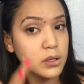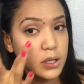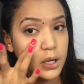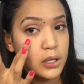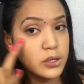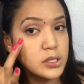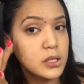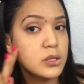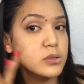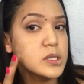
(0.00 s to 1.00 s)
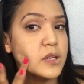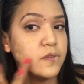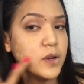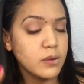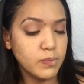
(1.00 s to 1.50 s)
the color is a little
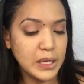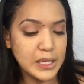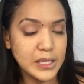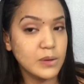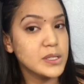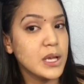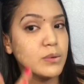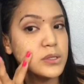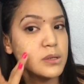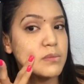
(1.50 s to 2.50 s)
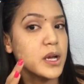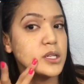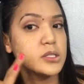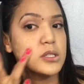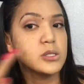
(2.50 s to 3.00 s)
different because I was able to
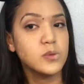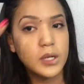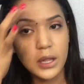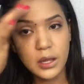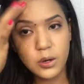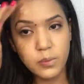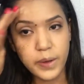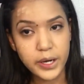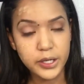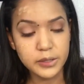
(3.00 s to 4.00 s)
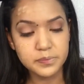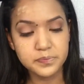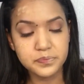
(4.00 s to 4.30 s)
match this one a little better,